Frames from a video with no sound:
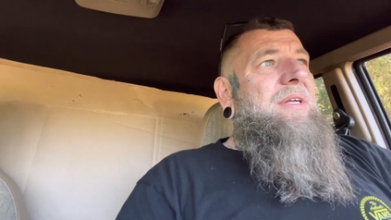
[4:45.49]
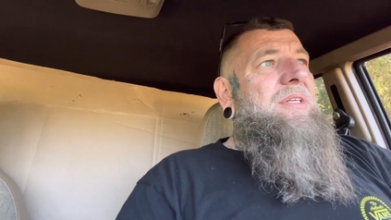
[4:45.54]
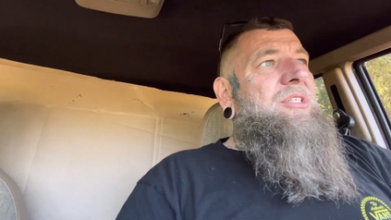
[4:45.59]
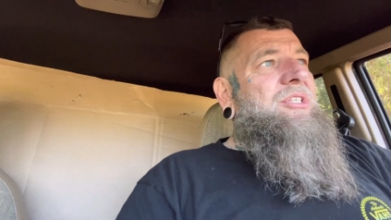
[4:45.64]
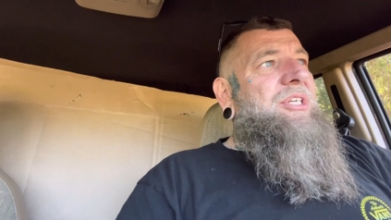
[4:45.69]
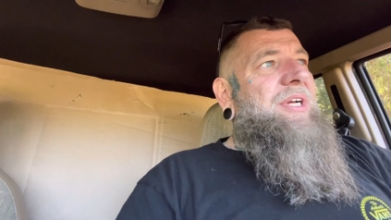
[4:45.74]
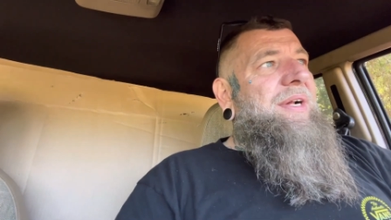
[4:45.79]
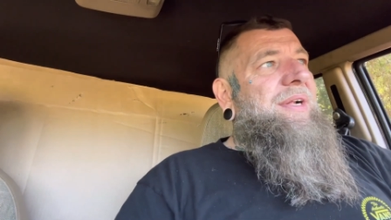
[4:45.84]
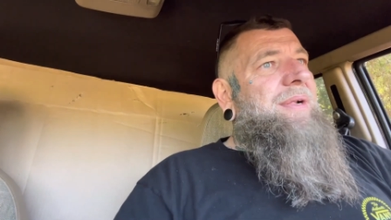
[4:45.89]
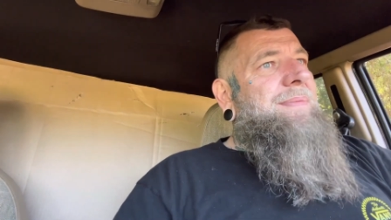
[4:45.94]

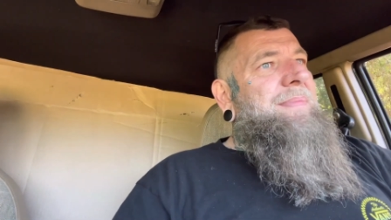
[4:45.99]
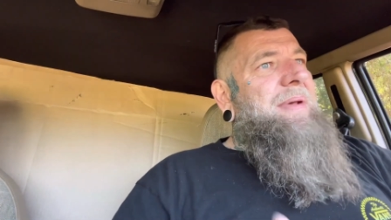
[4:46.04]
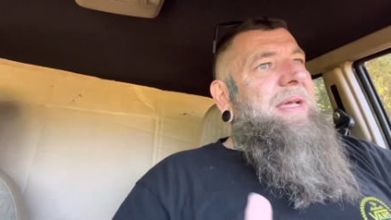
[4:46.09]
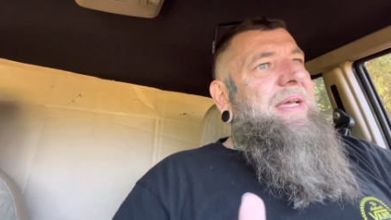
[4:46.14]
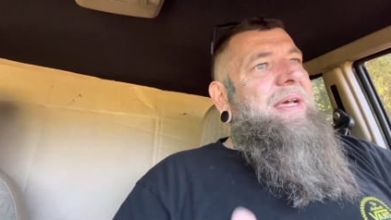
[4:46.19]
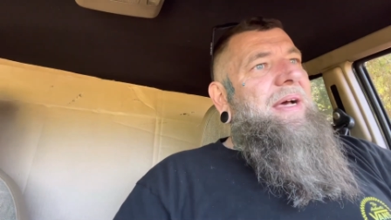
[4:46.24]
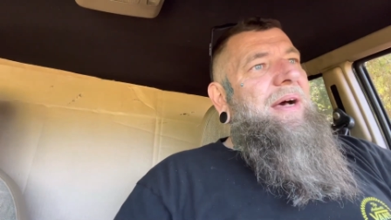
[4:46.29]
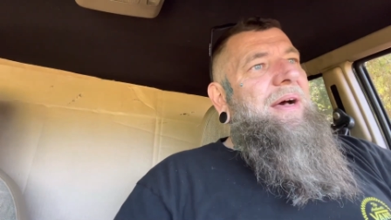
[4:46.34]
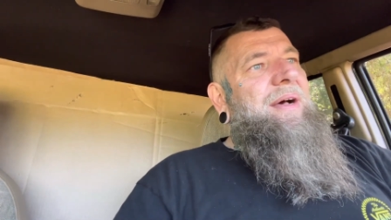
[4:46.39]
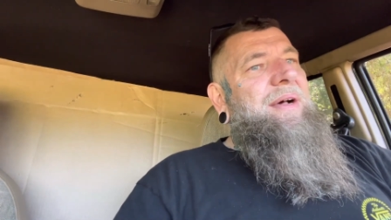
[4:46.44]
just
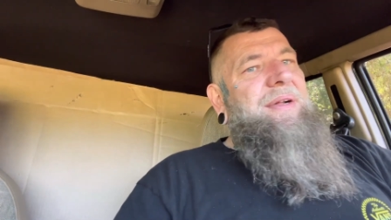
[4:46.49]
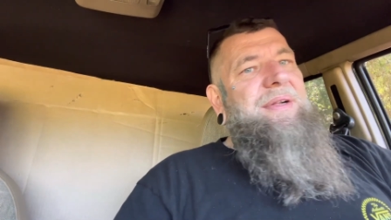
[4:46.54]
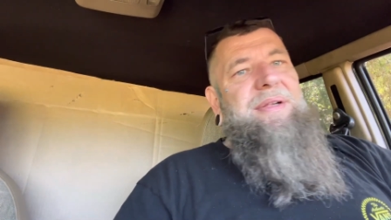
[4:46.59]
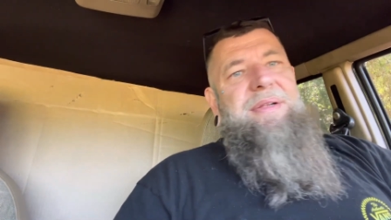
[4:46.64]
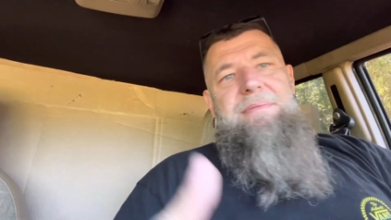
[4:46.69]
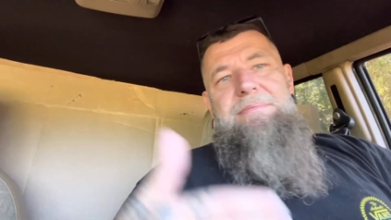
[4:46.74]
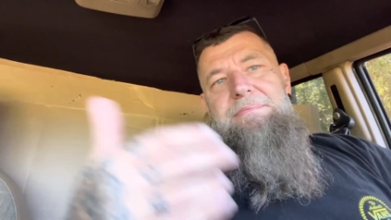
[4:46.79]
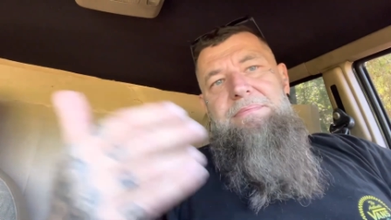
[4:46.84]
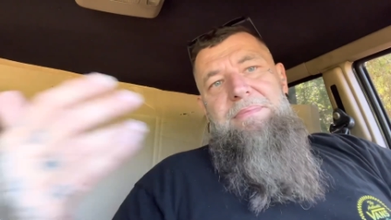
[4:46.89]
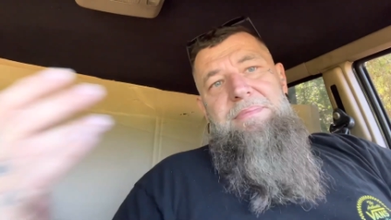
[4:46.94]

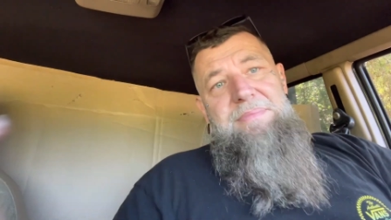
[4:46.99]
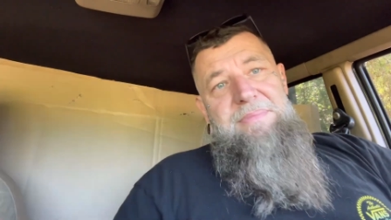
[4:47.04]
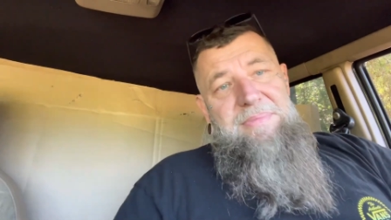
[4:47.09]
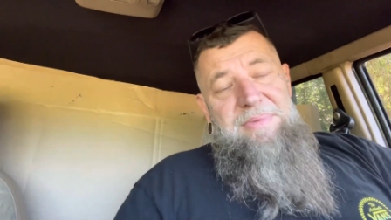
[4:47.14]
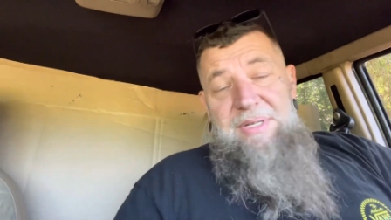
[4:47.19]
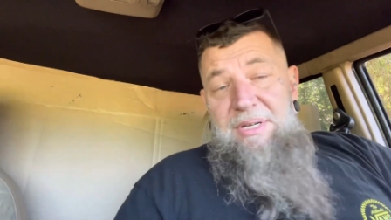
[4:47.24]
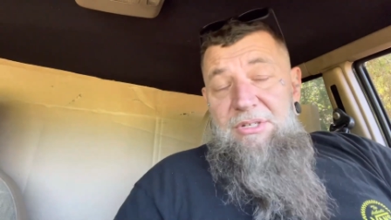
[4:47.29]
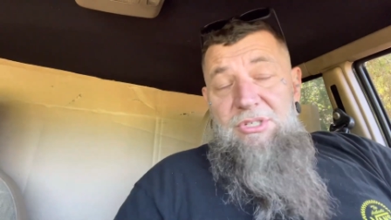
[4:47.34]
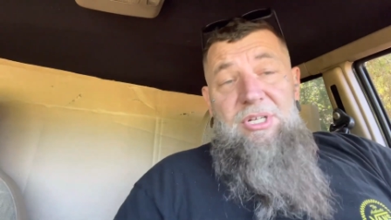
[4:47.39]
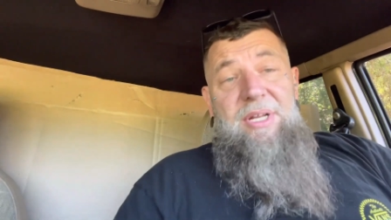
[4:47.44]
because
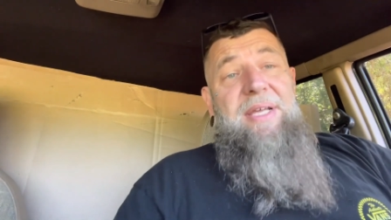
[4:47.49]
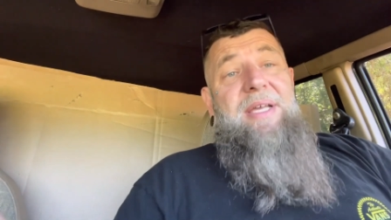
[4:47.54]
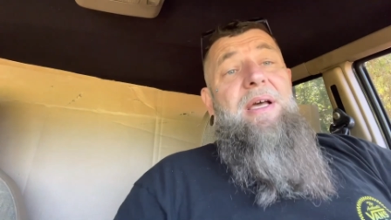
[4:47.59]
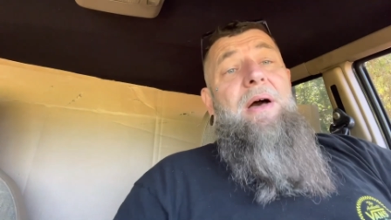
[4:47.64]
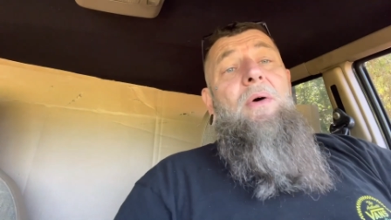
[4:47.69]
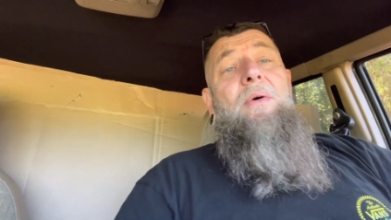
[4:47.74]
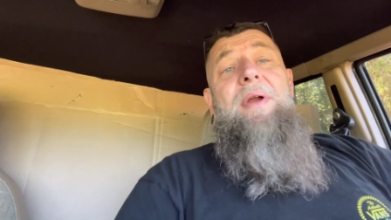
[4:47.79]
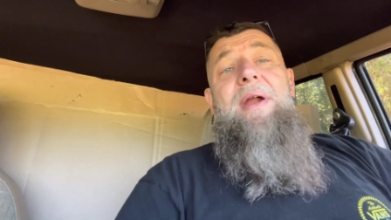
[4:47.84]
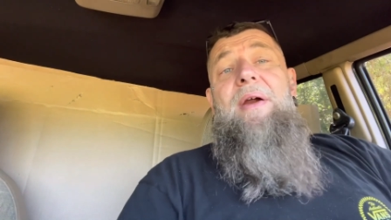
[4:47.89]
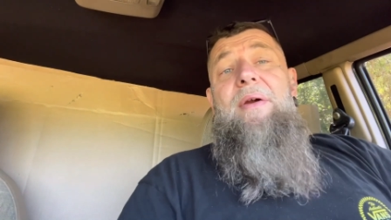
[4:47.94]
usually
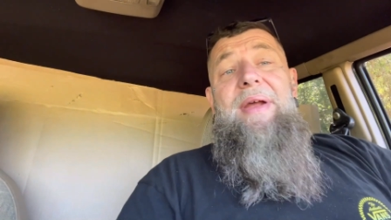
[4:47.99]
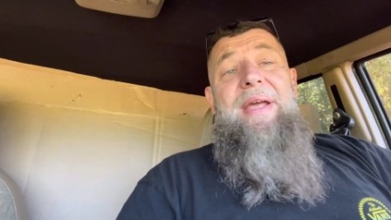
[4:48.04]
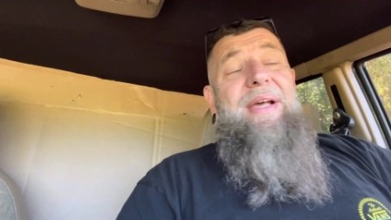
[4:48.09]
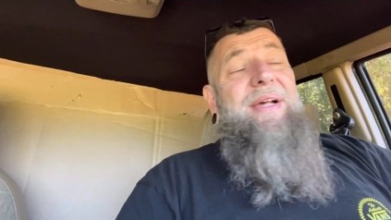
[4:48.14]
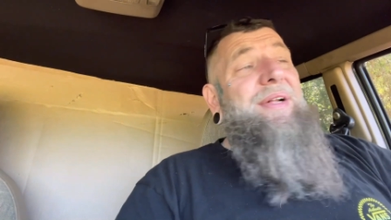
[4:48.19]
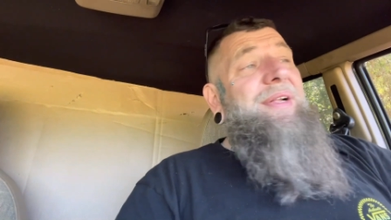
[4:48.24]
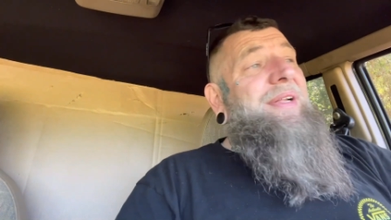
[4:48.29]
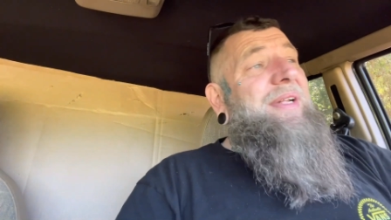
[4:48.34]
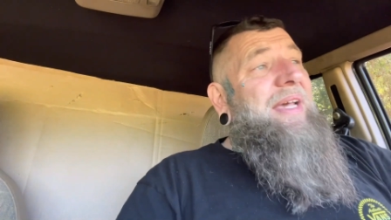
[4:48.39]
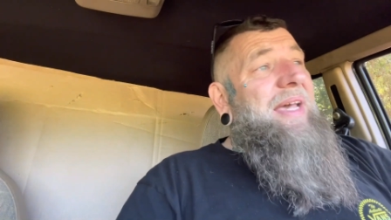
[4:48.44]
cone area
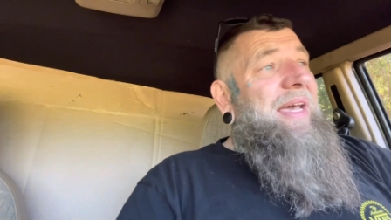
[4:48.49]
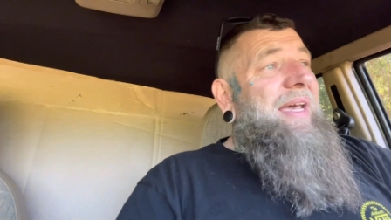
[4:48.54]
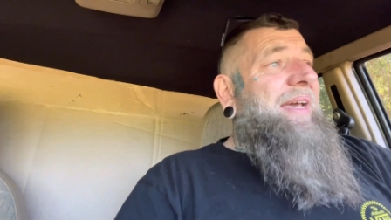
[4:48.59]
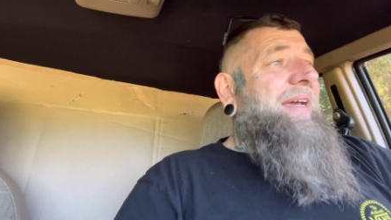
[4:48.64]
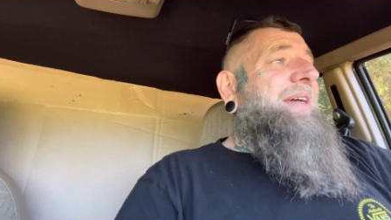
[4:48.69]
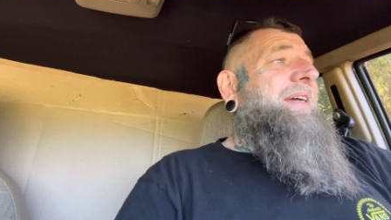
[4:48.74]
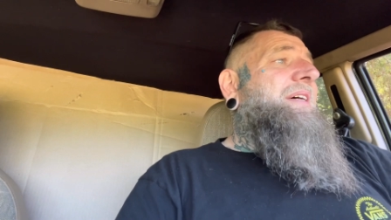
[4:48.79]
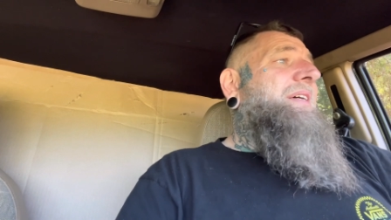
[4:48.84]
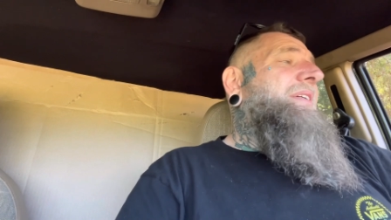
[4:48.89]
is king.